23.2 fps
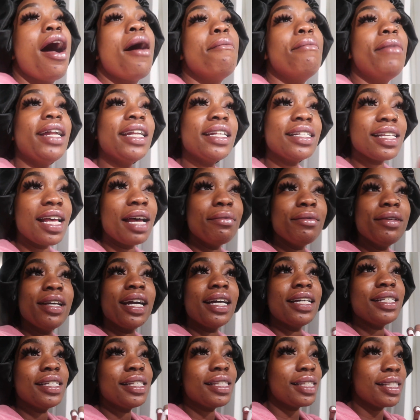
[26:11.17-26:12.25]
by the time you
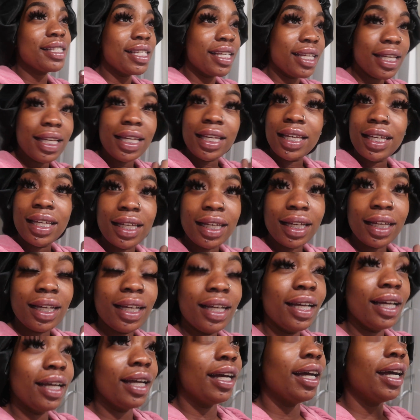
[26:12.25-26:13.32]
guys see
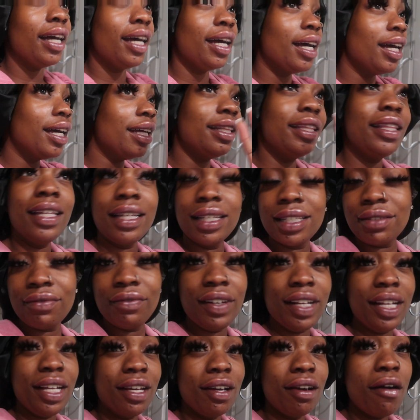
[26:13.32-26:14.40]
this
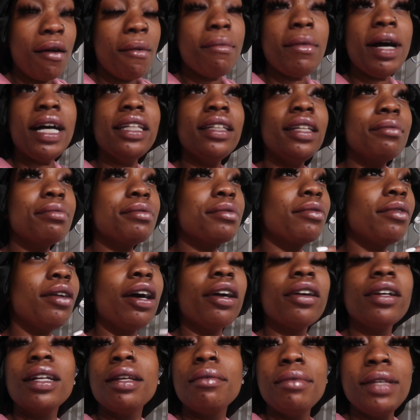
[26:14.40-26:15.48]
video my lips will
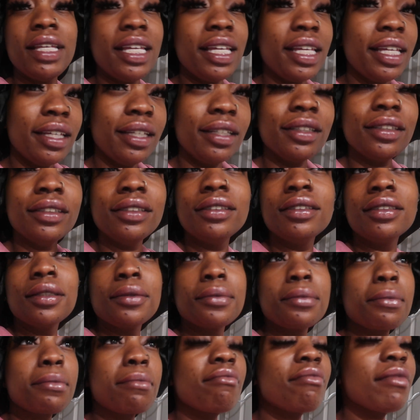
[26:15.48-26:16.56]
already be healed
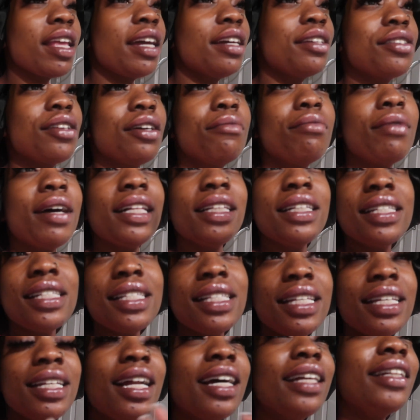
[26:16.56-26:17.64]
so I'll probably
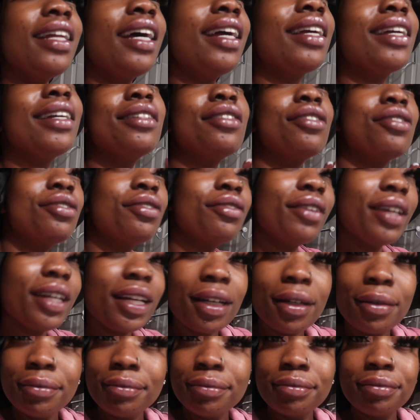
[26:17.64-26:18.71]
see it on like
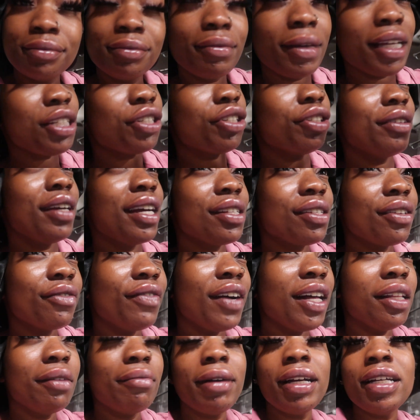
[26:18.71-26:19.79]
instagram make sure you guys are
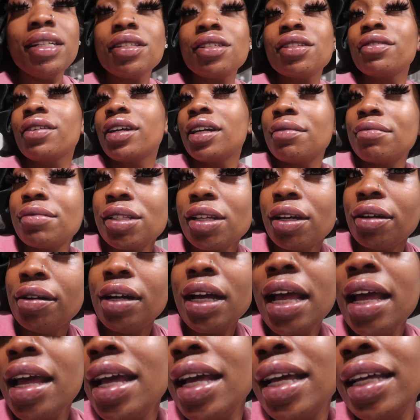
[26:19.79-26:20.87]
following my instagram so
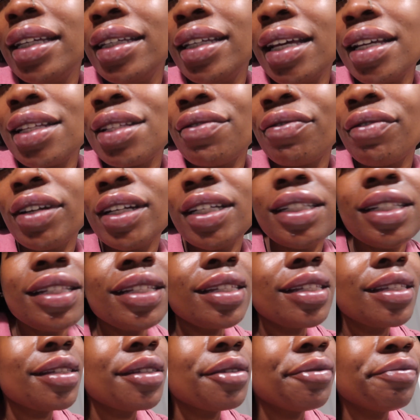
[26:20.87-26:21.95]
yes
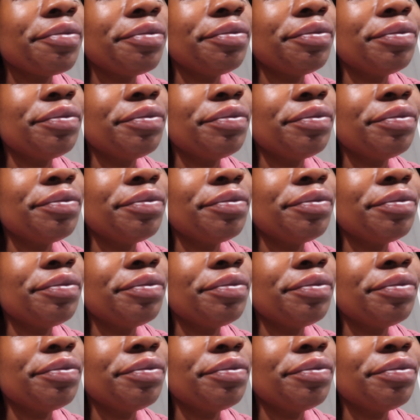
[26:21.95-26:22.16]
friends